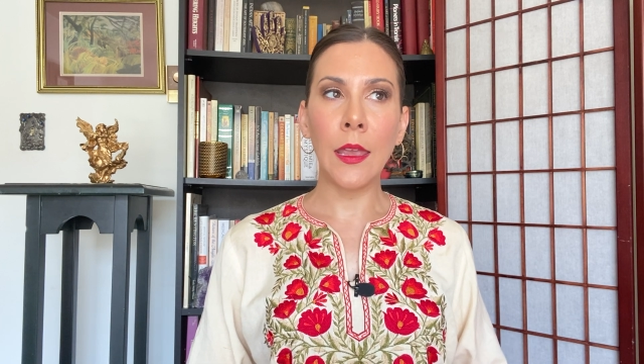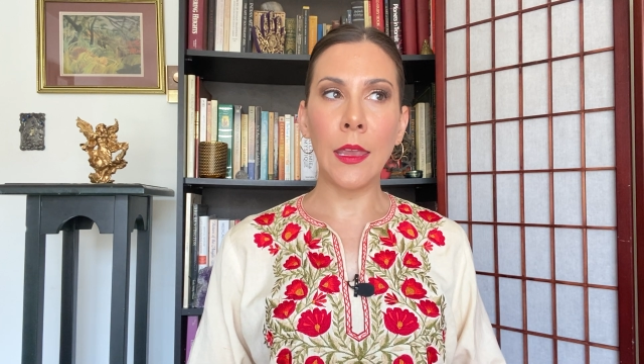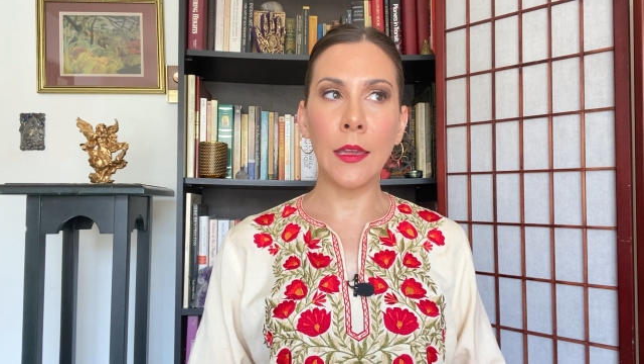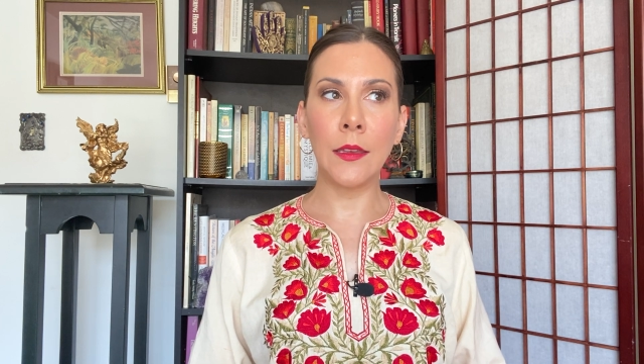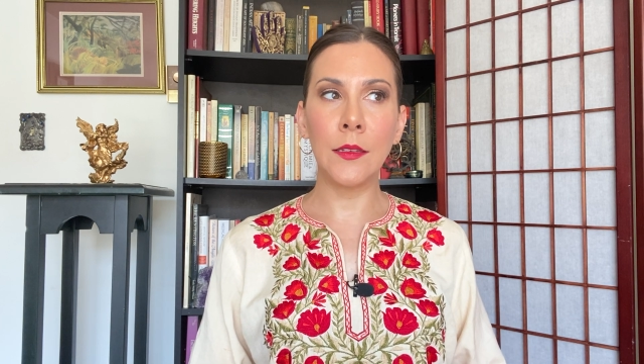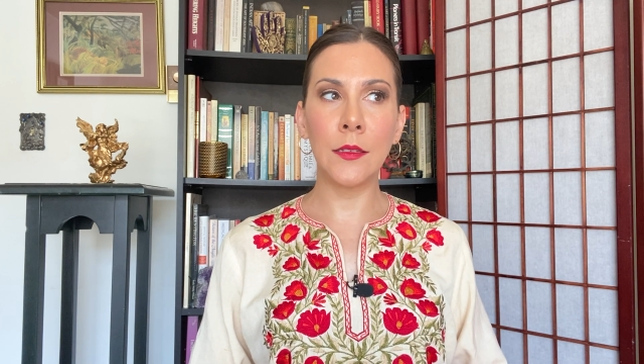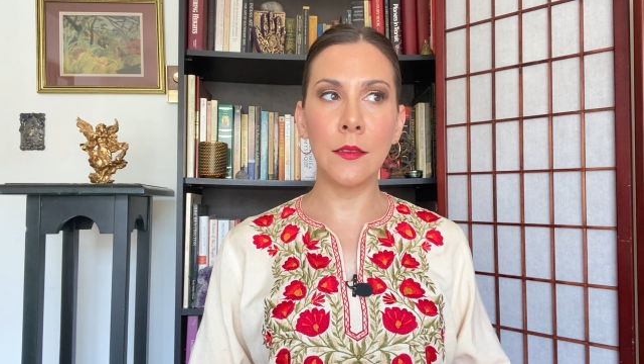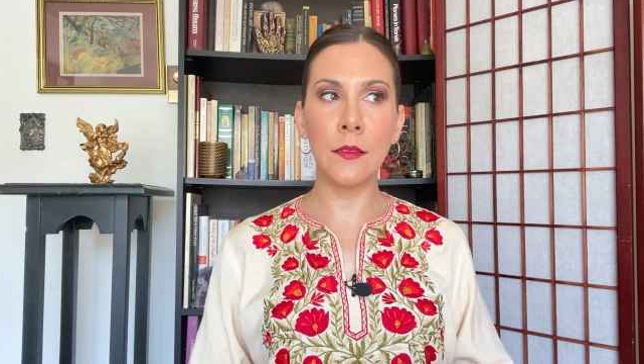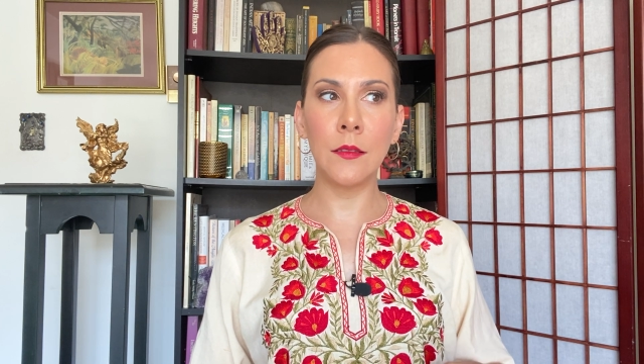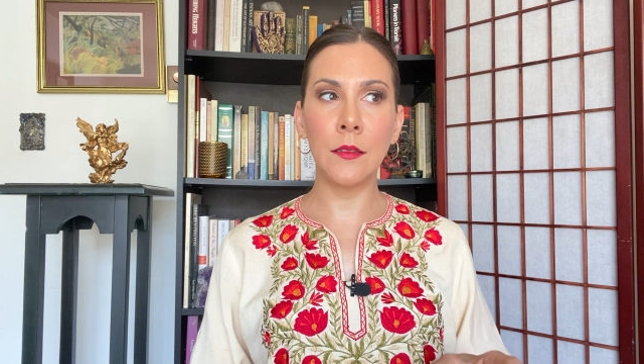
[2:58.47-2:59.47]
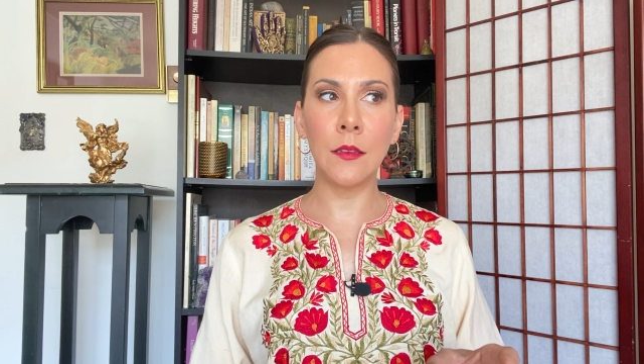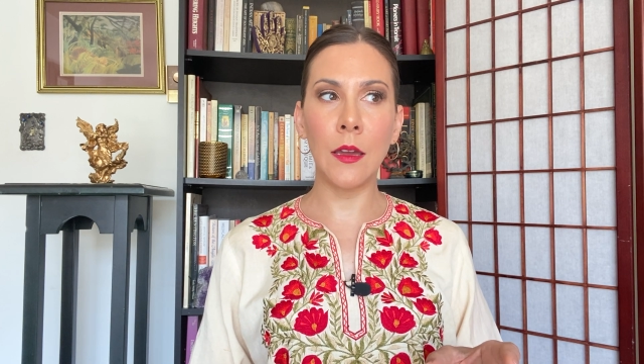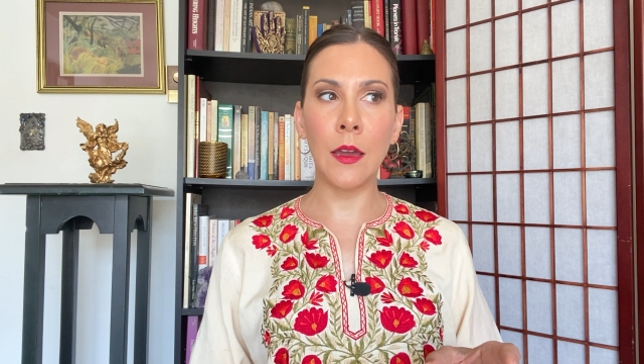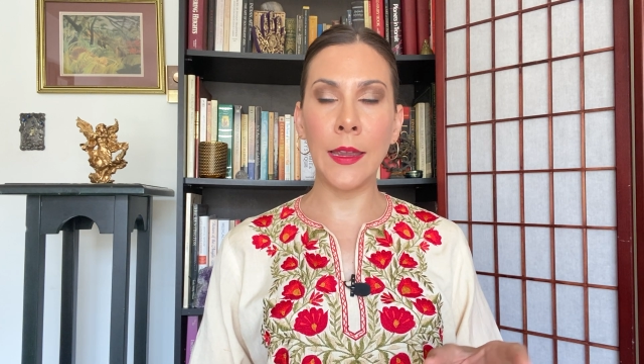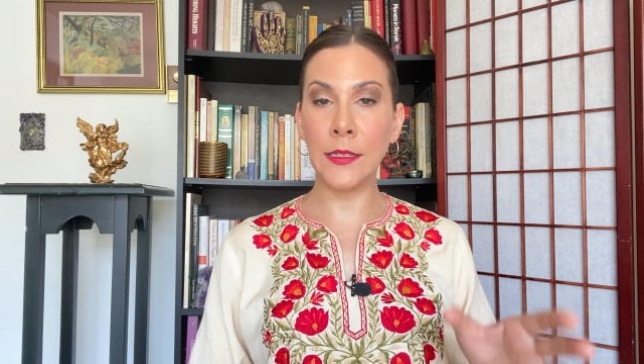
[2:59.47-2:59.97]
and
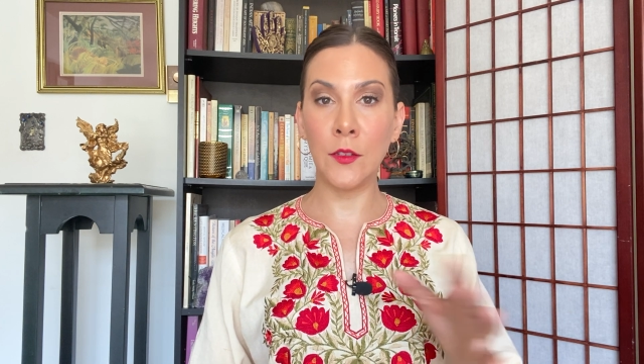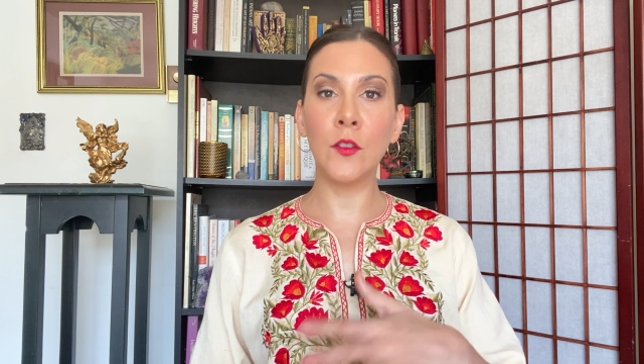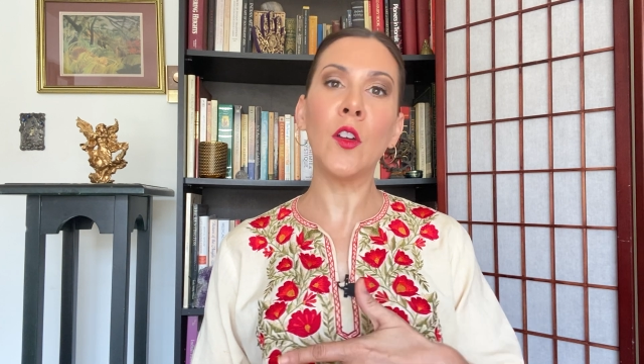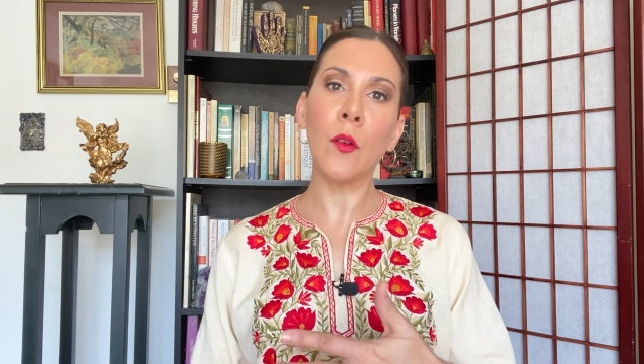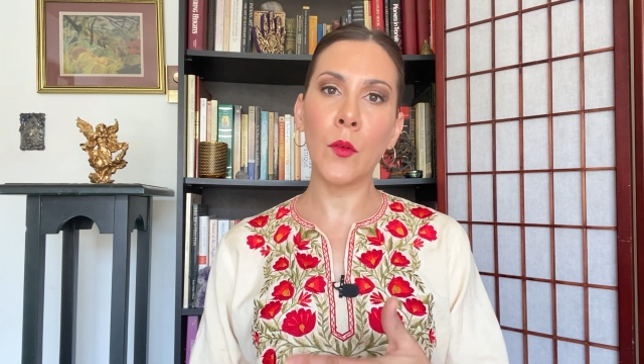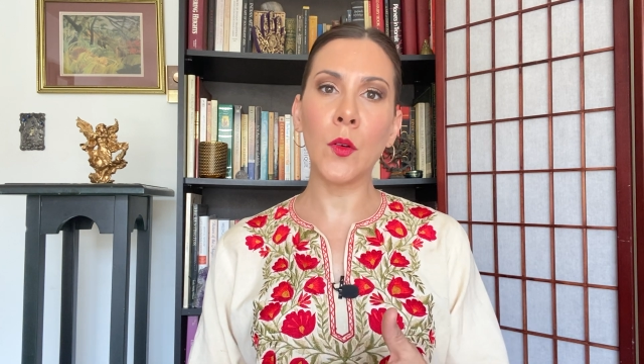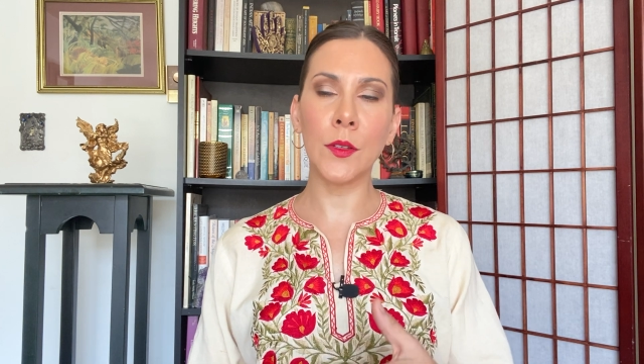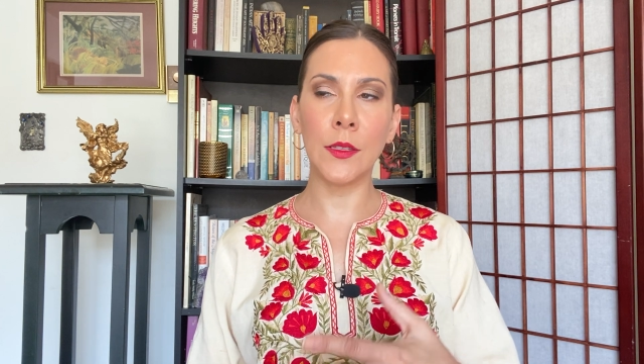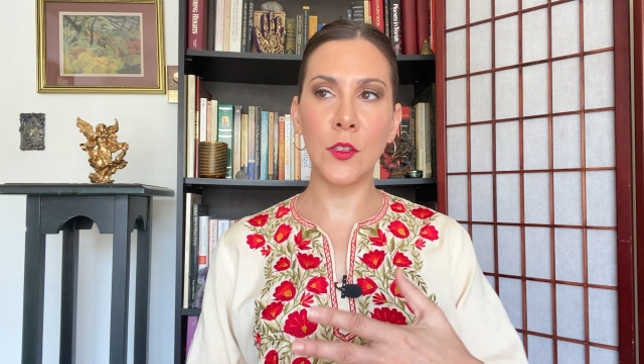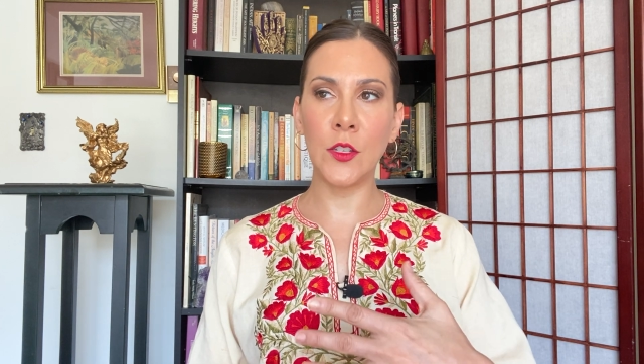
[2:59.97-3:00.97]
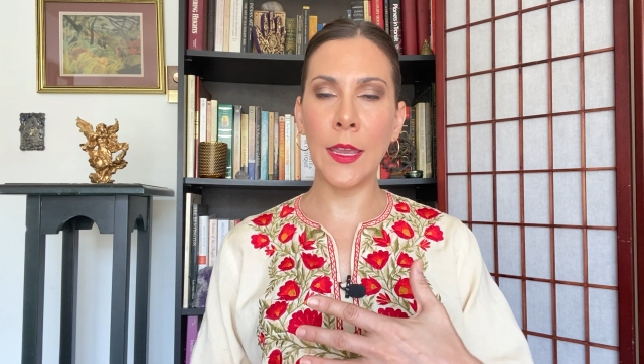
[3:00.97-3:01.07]
I didn't know, of course, that she